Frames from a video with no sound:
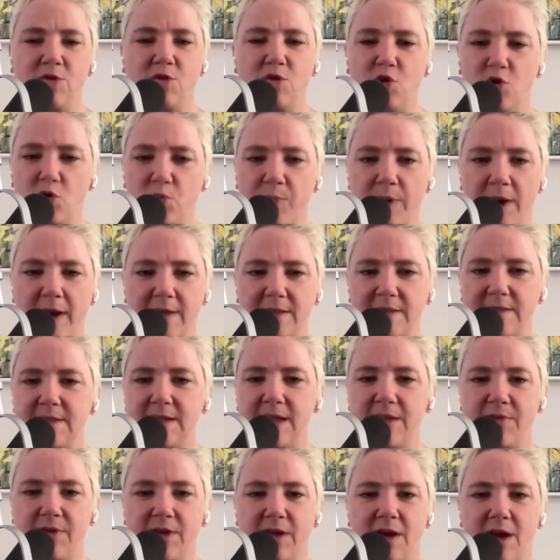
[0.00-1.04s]

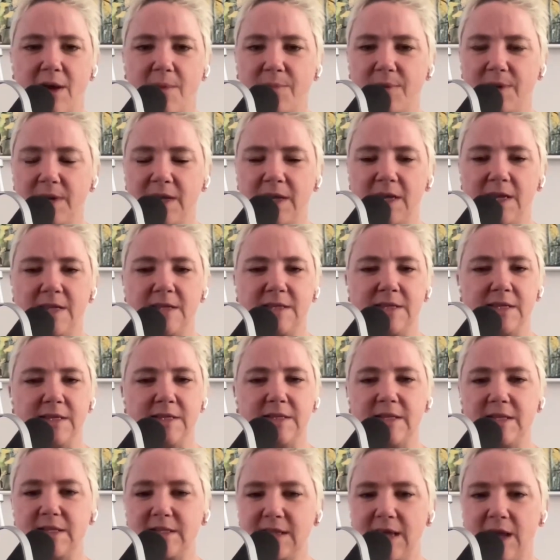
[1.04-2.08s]
coupon-saving companies and
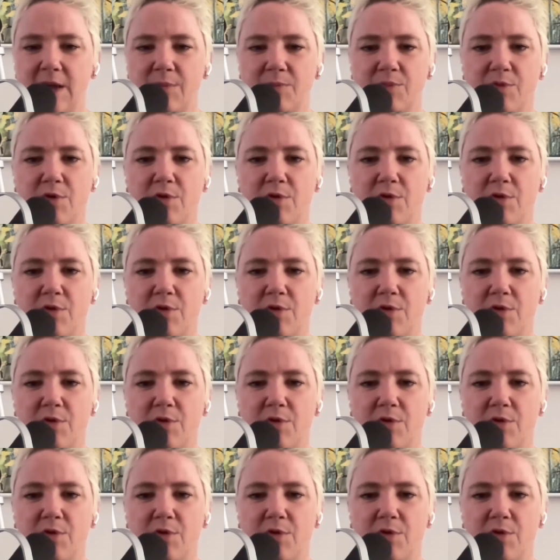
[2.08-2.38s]
discount